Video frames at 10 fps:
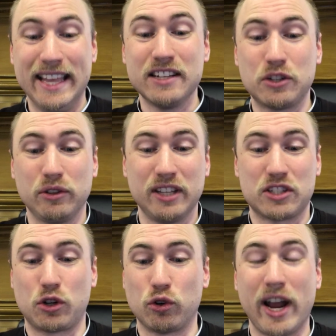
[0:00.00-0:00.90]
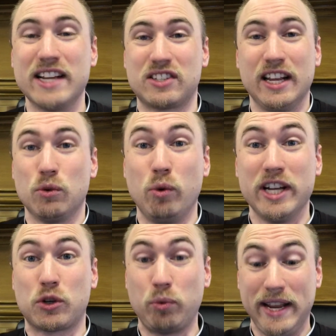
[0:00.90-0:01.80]
into this grace in
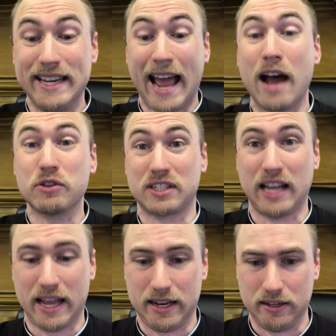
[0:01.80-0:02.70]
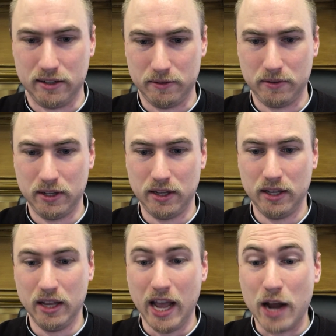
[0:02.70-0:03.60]
which we now stand.
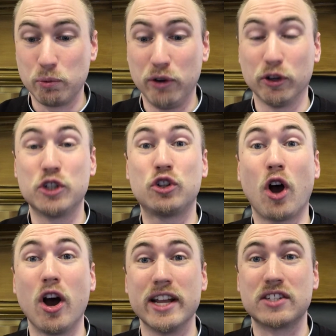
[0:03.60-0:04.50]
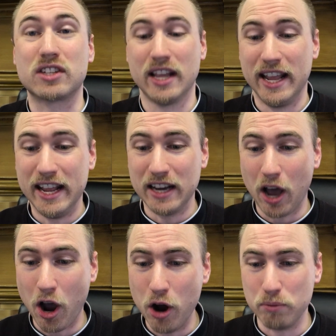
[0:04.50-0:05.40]
And we rejoice in
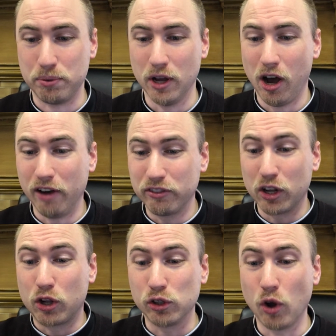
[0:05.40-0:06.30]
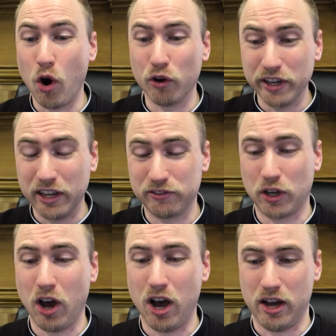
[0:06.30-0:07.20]
hope of the glory of
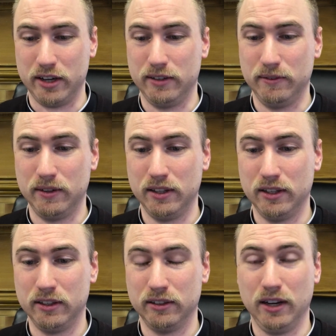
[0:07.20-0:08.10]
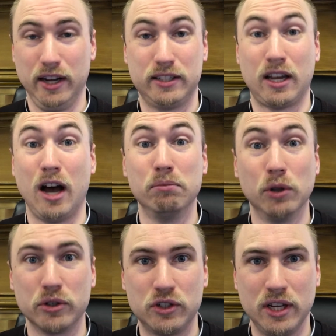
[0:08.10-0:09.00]
God. Come,
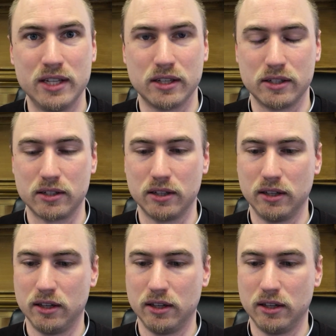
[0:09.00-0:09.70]
Lord Jesus.